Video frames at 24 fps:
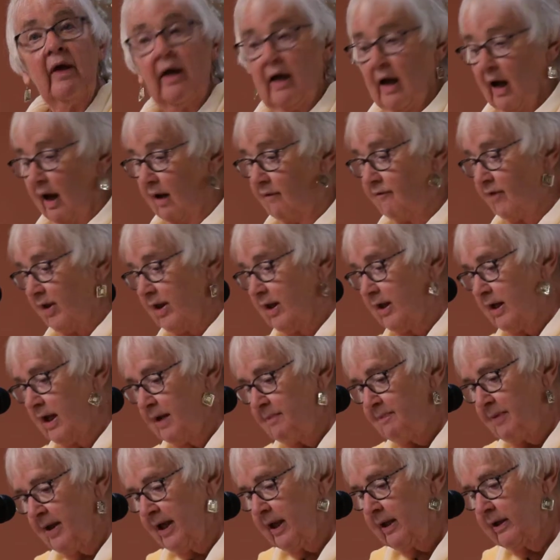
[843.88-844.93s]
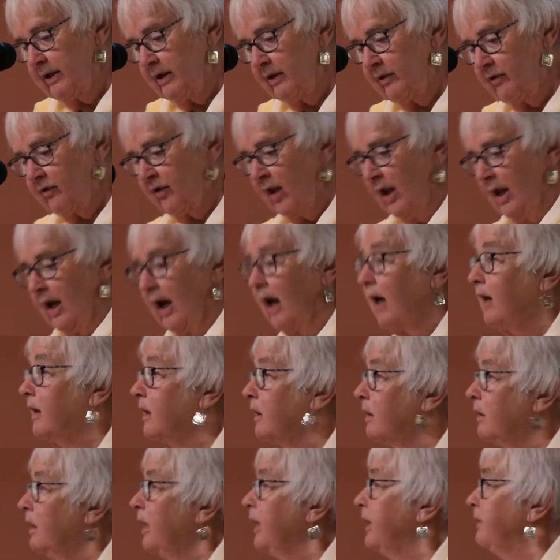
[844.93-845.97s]
of independence, a
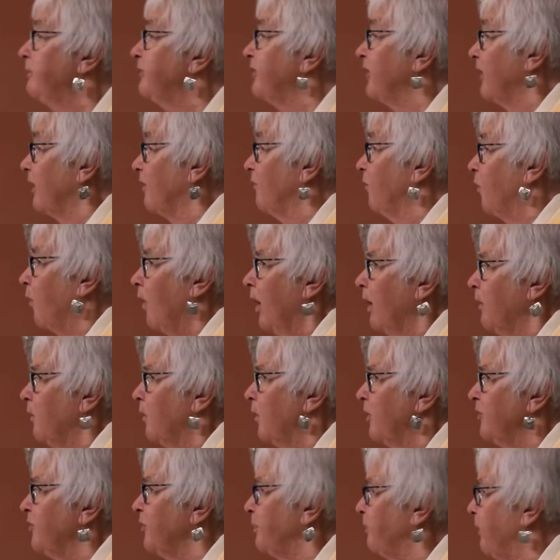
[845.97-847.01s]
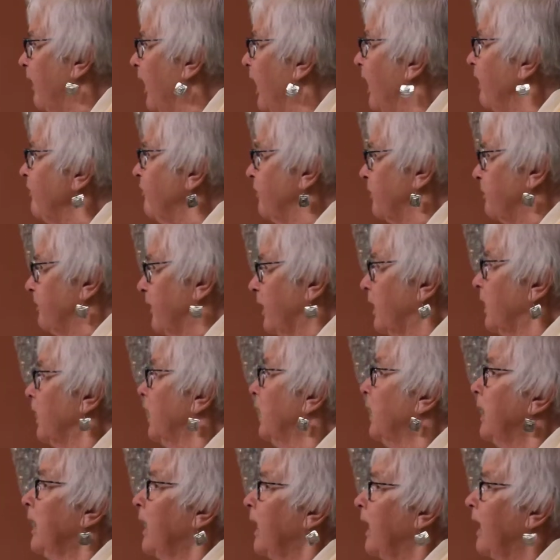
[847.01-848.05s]
glimpse of what was possible
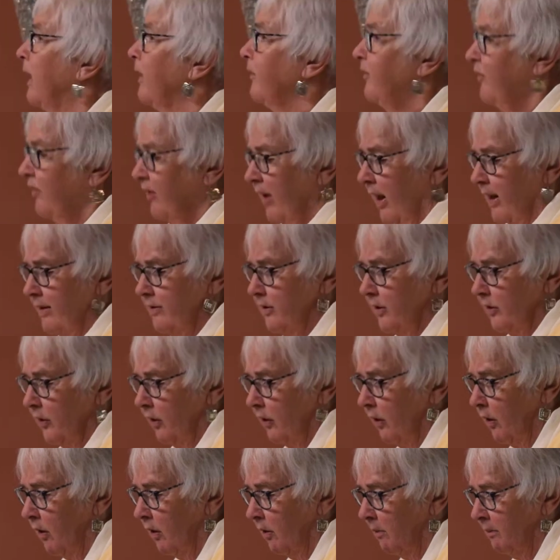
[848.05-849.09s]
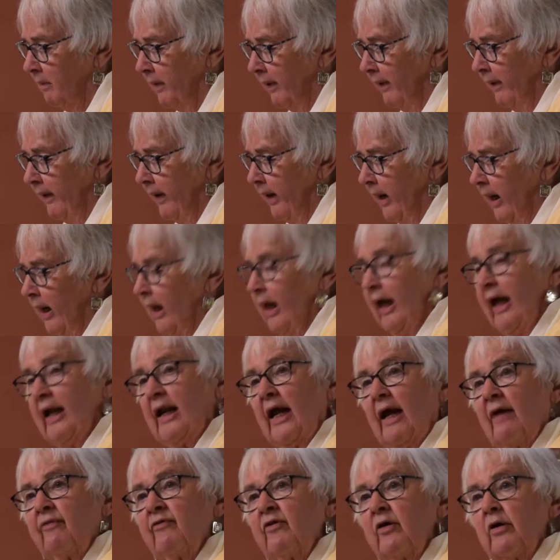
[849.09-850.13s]
outside the home. And
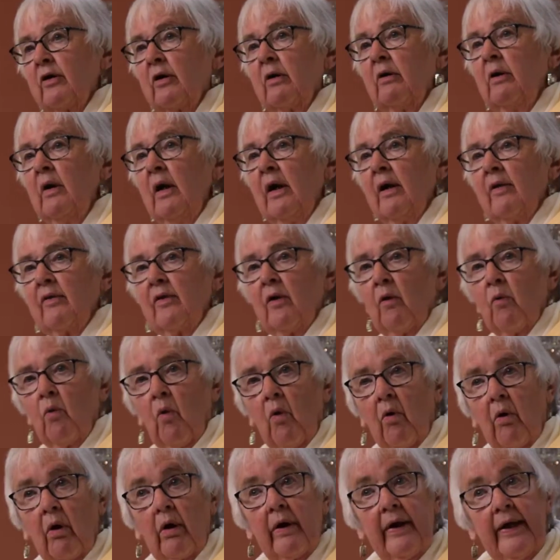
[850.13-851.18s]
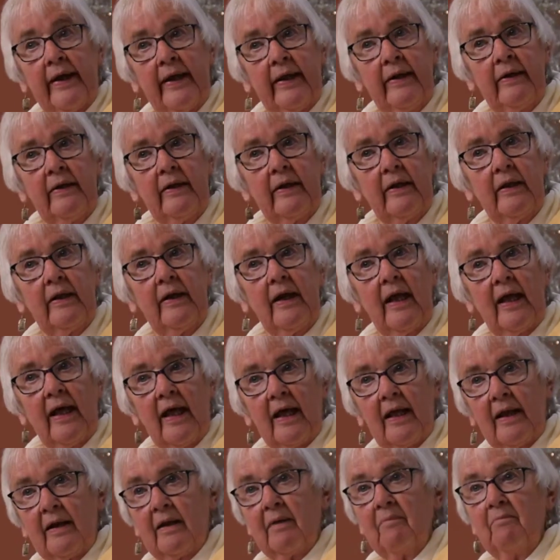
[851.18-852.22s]
after the war ended
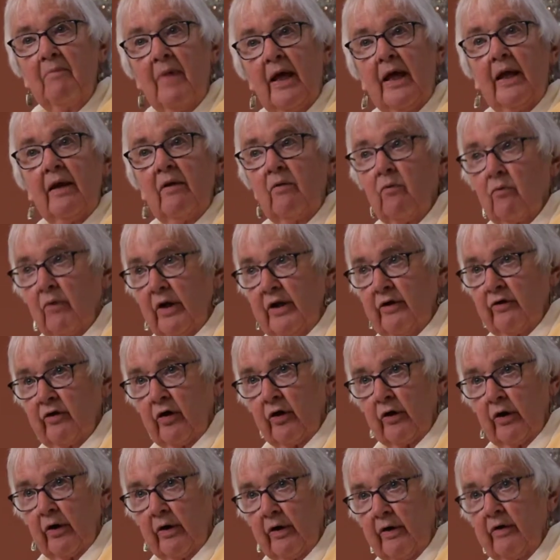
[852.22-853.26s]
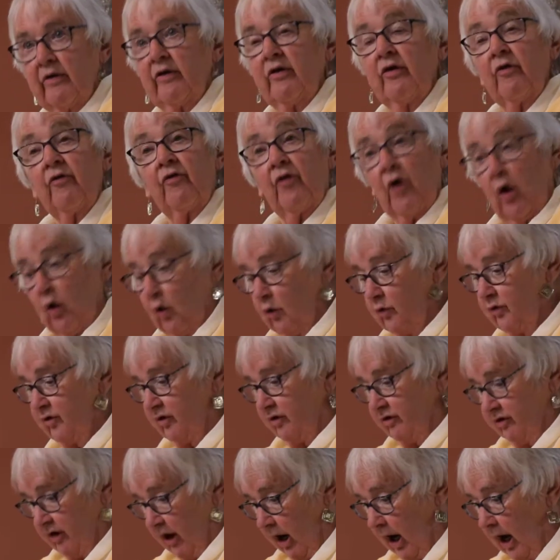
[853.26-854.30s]
and men returned to those
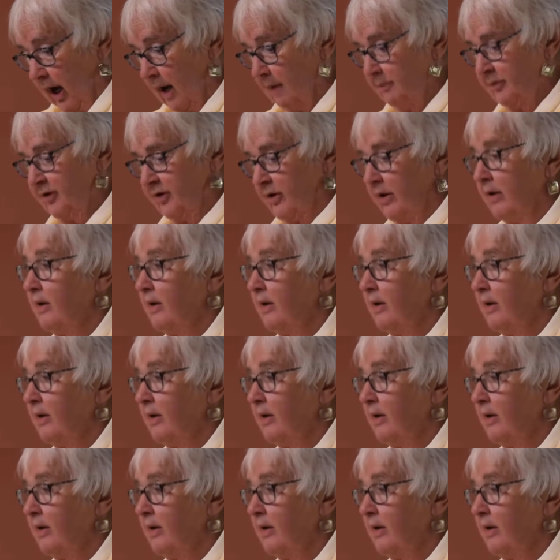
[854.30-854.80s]
jobs,